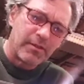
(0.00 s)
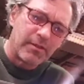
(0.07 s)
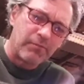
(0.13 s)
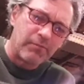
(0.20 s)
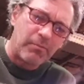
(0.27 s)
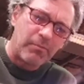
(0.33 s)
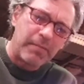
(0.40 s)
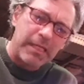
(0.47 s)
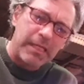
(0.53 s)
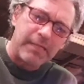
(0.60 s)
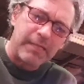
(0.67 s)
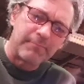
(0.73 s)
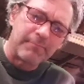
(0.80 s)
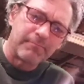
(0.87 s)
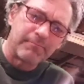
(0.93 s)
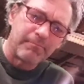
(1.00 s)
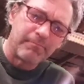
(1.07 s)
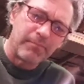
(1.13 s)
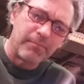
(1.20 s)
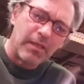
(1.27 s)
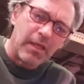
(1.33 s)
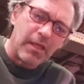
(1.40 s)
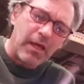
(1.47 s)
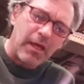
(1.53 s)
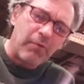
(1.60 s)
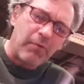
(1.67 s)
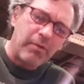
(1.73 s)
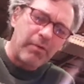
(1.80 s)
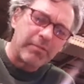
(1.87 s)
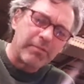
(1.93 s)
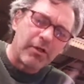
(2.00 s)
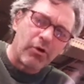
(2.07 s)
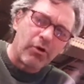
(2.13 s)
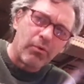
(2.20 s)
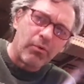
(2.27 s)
and repeat. I want him to go